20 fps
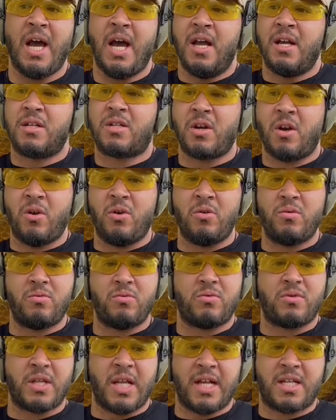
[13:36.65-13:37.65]
So
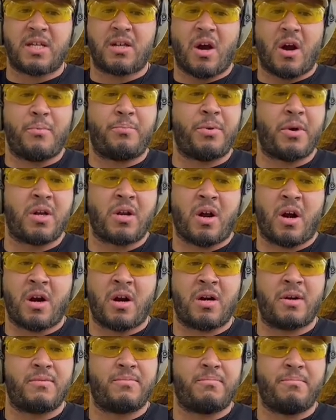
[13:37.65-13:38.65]
let's start putting
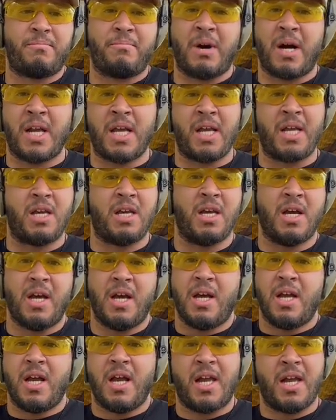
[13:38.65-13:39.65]
our money
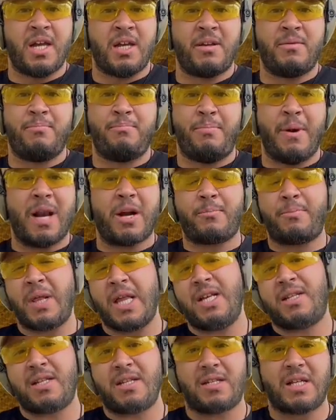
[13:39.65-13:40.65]
in better
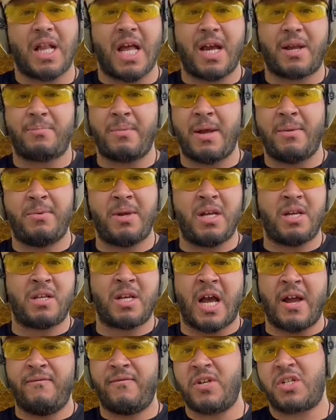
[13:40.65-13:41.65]
places, like maybe
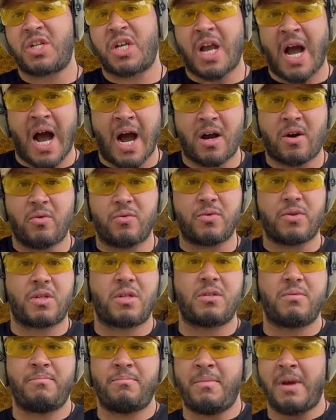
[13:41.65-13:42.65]
night vision goggles,
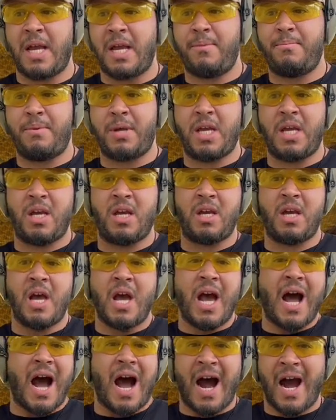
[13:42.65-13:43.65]
maybe
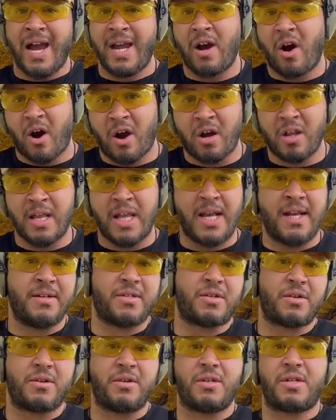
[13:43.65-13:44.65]
IR
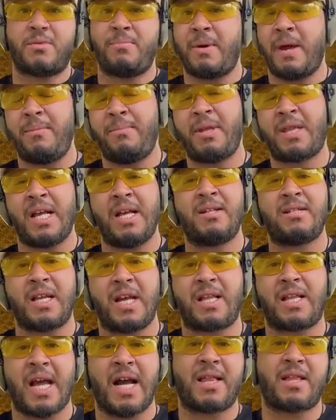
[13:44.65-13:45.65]
lasers, maybe things
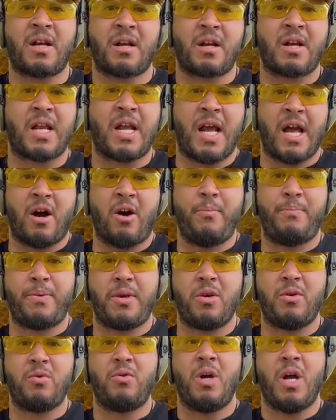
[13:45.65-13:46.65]
like that that are going to help
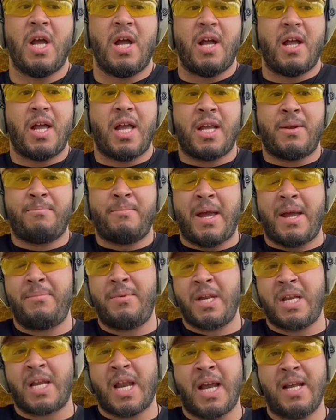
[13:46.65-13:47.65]
you in
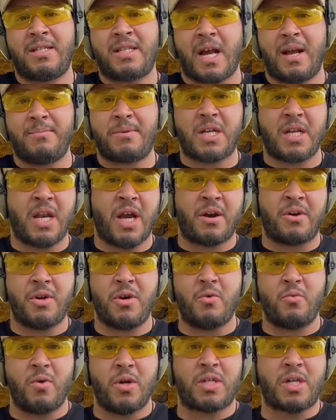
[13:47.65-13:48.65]
maybe a nighttime scenario,
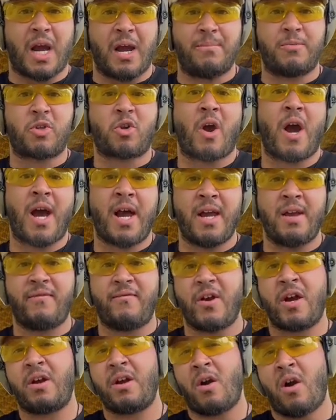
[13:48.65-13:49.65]
which I'm trying
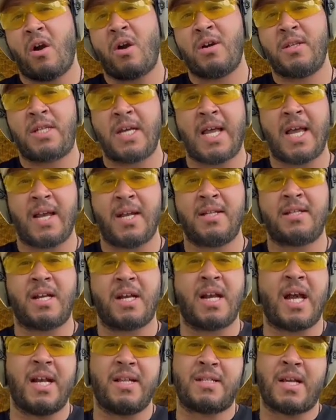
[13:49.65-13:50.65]
very hard to get into
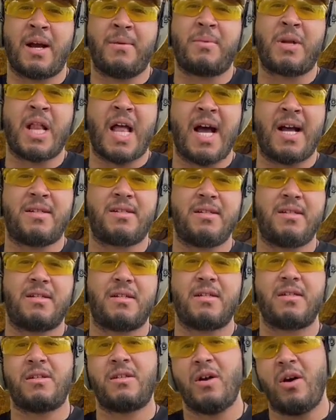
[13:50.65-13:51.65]
nighttime classes.
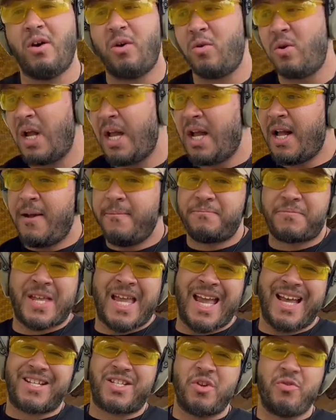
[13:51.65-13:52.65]
So
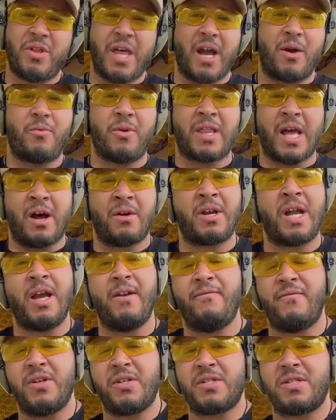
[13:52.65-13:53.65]
can't do that without night
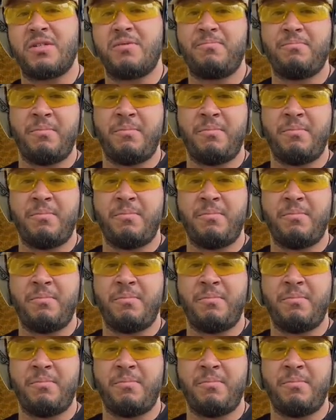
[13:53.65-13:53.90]
vision.